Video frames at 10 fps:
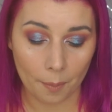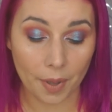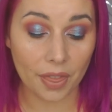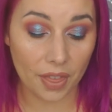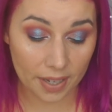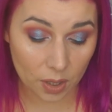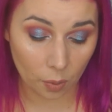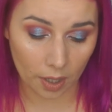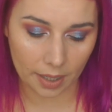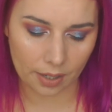but this
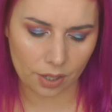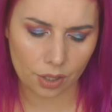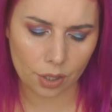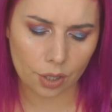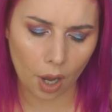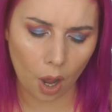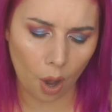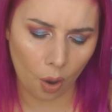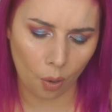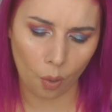one is
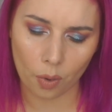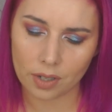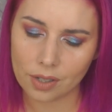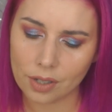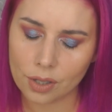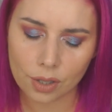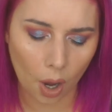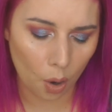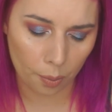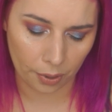so,
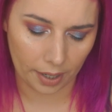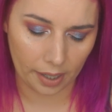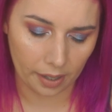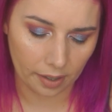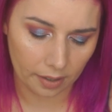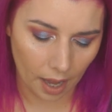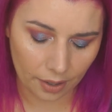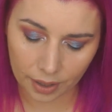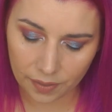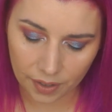so pretty. I
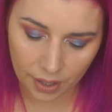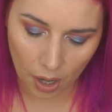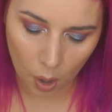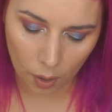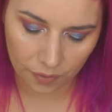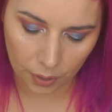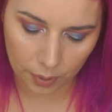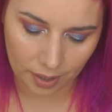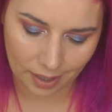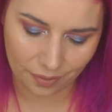don't even know if you
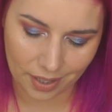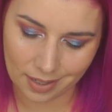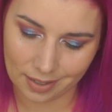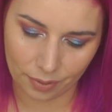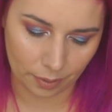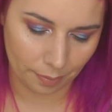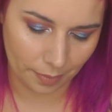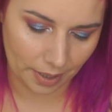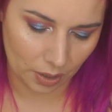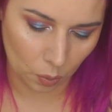can, if this
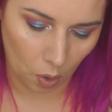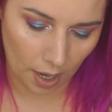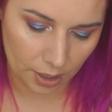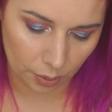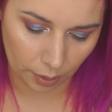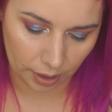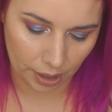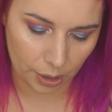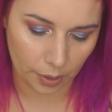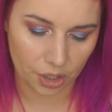swatch is really
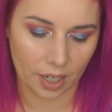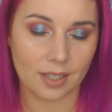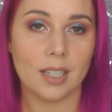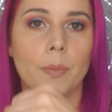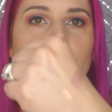gonna do it justice, but